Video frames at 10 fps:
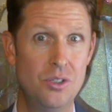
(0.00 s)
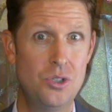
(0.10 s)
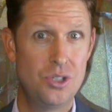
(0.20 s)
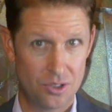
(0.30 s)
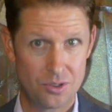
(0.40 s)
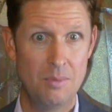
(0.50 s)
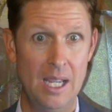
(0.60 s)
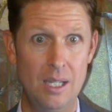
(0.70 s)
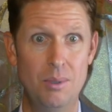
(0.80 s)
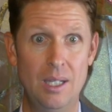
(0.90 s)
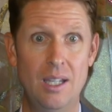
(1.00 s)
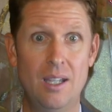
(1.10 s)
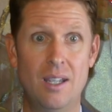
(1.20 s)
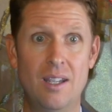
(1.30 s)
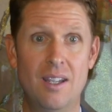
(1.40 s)
just maybe,
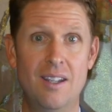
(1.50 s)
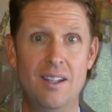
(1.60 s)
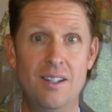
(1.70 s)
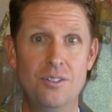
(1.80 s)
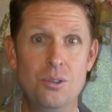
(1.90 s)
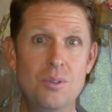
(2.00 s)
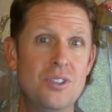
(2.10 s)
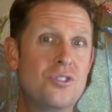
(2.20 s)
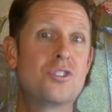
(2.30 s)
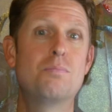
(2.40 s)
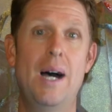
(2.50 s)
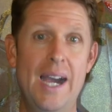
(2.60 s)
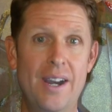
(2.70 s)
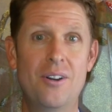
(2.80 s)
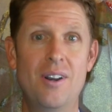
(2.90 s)
to
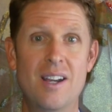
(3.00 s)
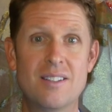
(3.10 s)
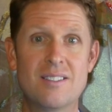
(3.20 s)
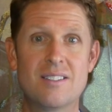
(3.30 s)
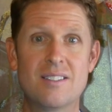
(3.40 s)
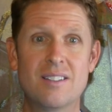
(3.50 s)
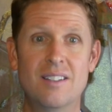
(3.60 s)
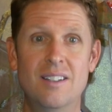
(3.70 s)
inspire us